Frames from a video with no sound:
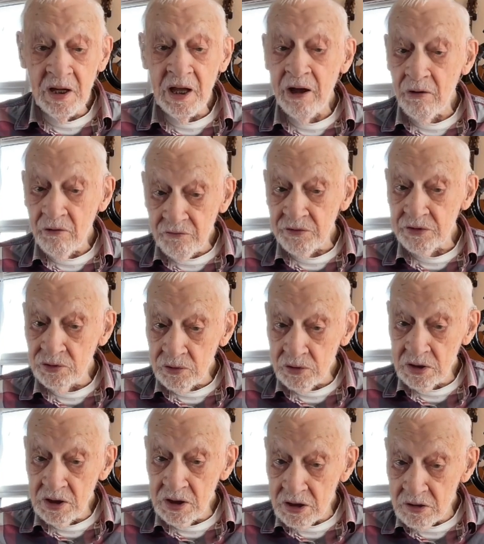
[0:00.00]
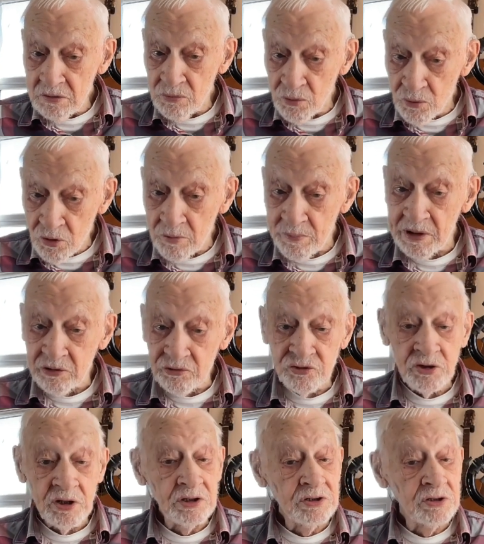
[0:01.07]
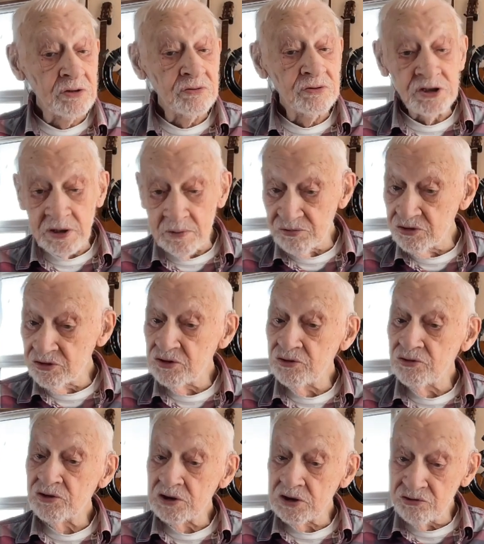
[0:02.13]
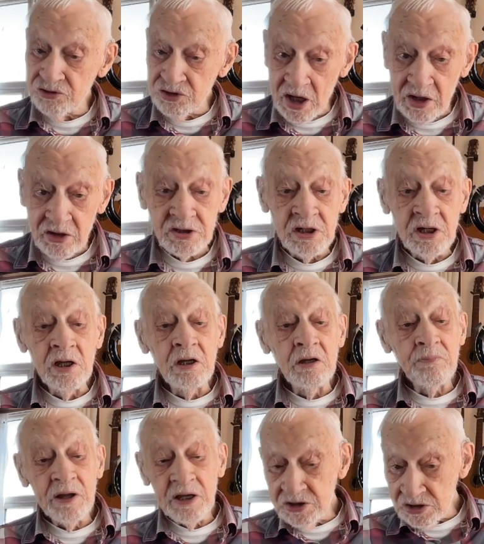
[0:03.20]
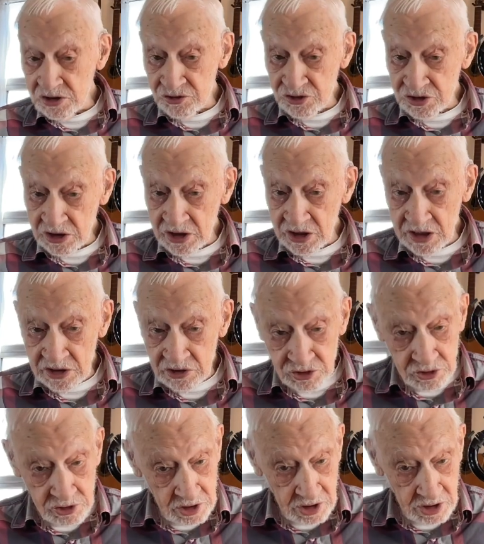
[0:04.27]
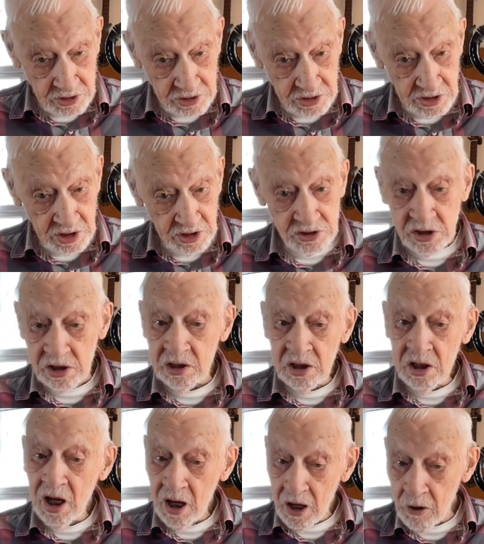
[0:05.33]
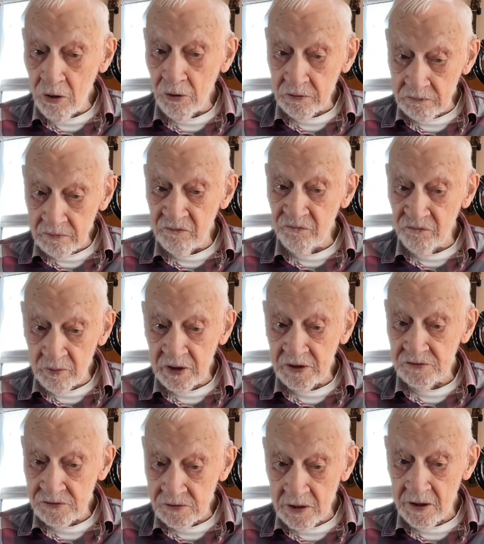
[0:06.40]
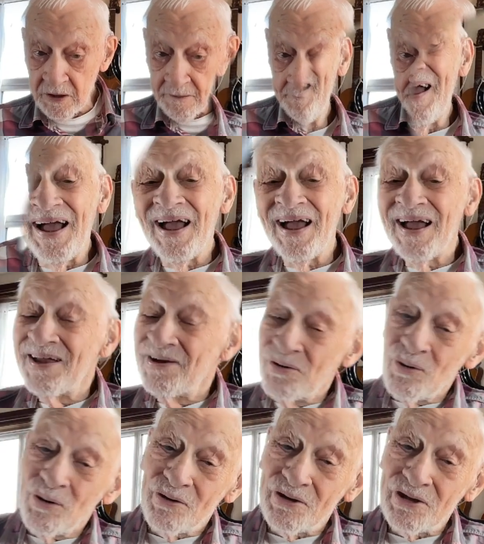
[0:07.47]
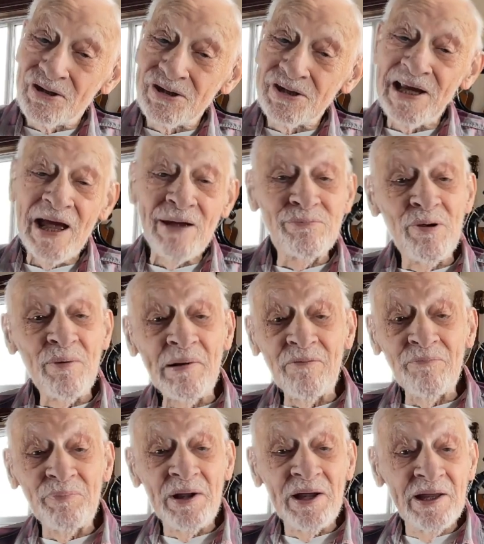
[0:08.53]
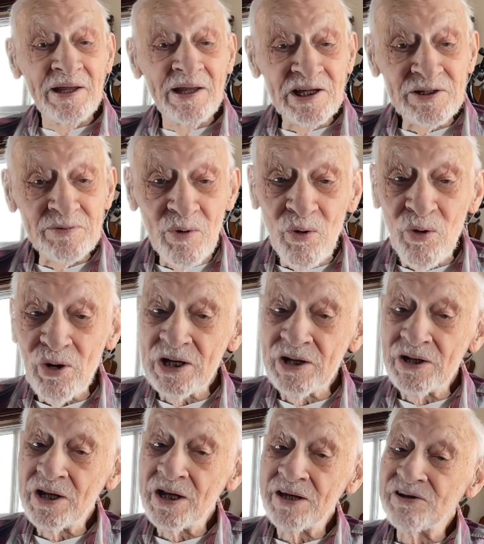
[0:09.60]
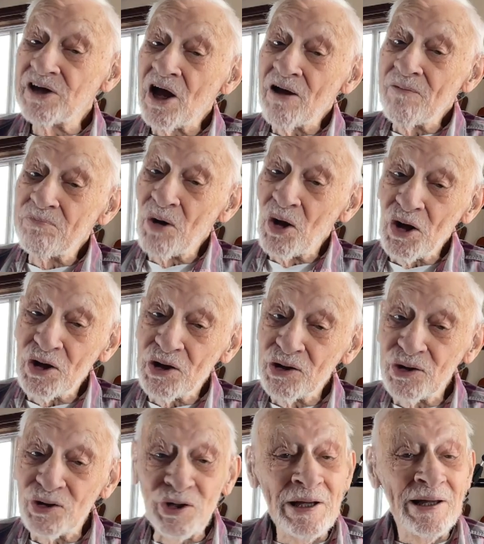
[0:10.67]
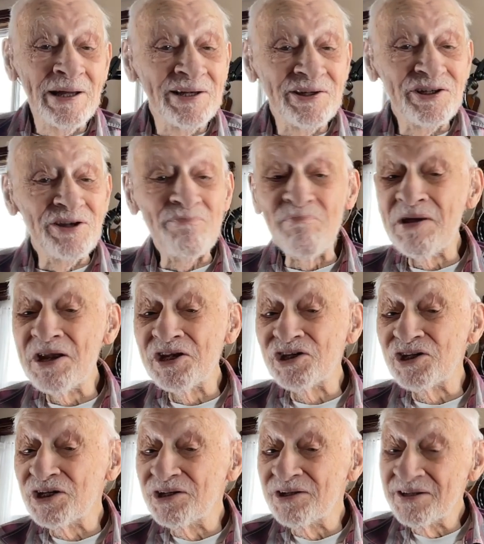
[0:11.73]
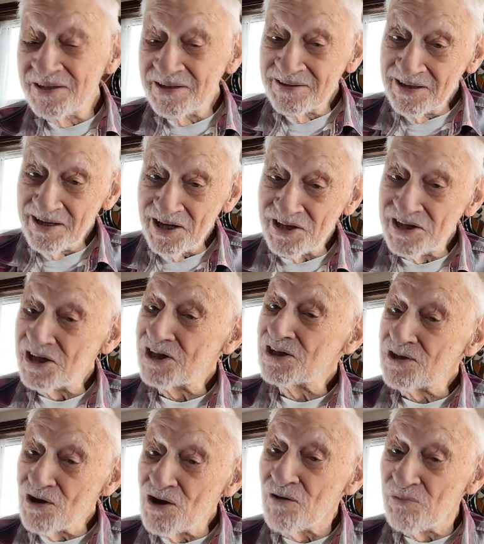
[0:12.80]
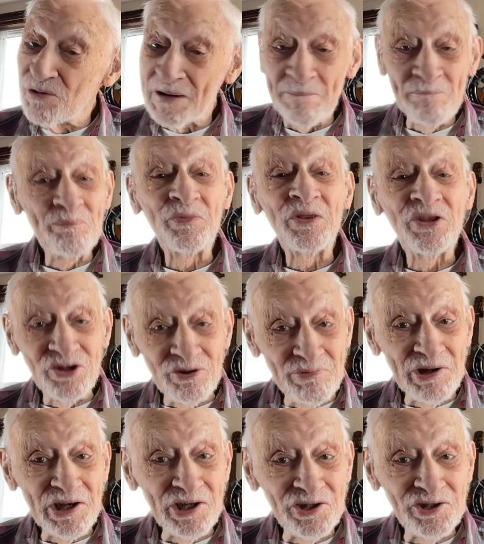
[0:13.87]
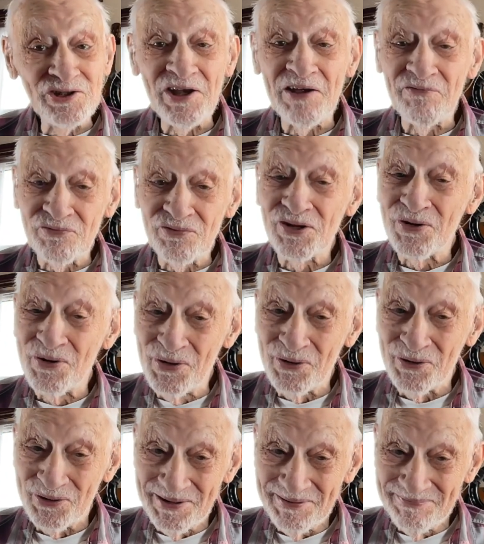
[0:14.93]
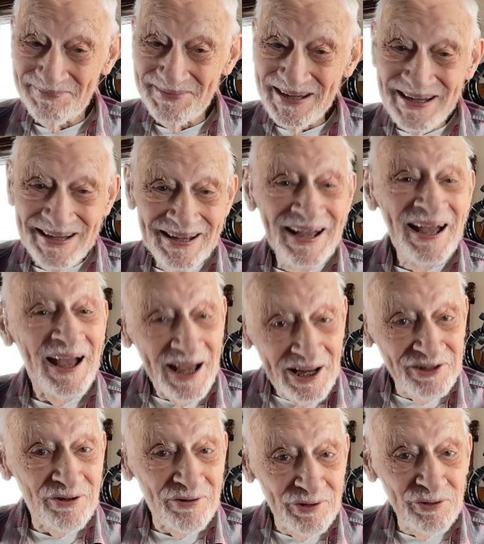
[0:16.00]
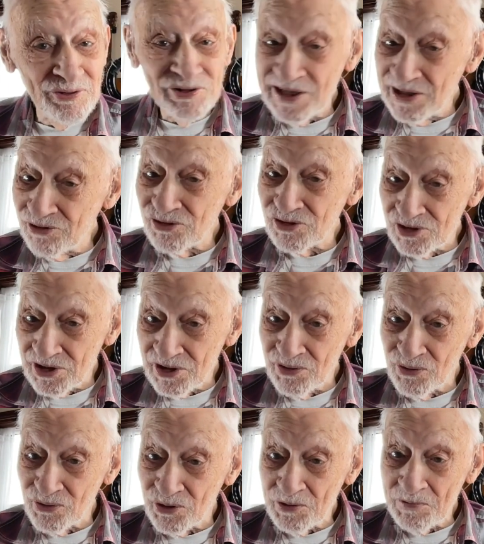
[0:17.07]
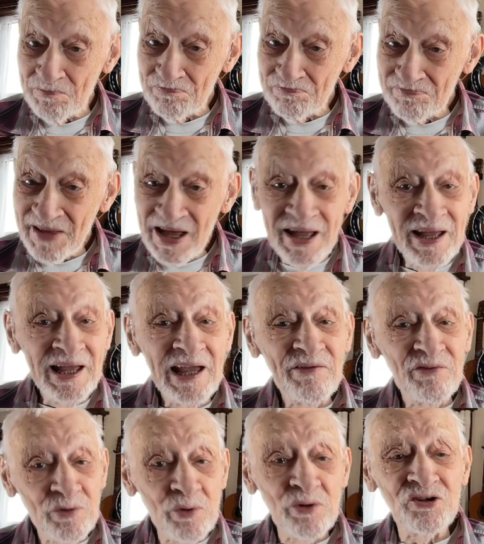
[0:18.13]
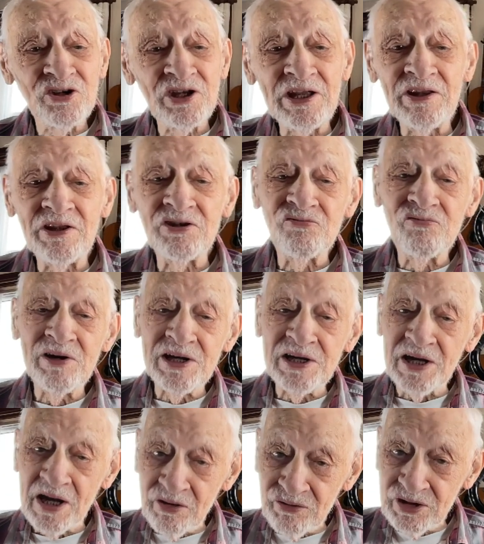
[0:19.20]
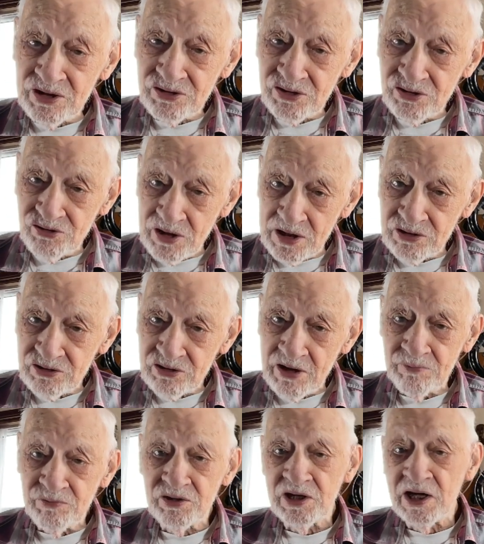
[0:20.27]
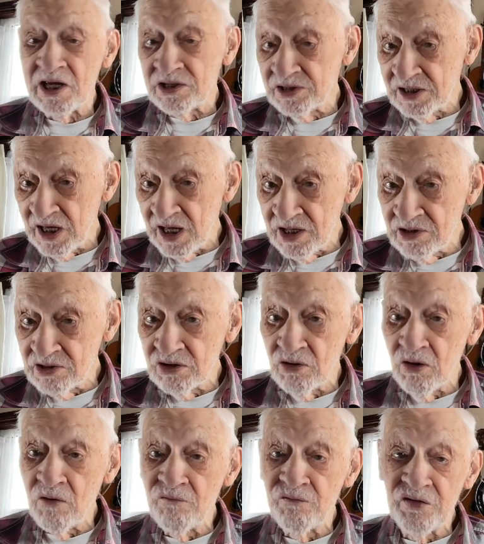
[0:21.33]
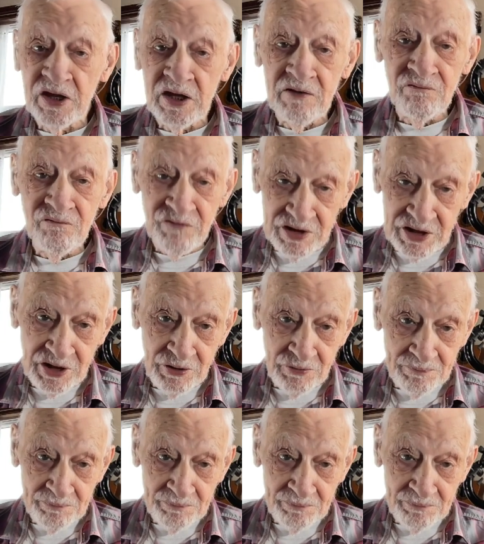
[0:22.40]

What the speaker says: However, you can learn more about tritone substitution in jazz by searching the internet. There's a lot of information there. And all of this came about by exploring the diabolical, demented and disturbing diminished 7th chord. I told you it's an interesting chord. If you want to see this written out, there's a transcript at the end of the video.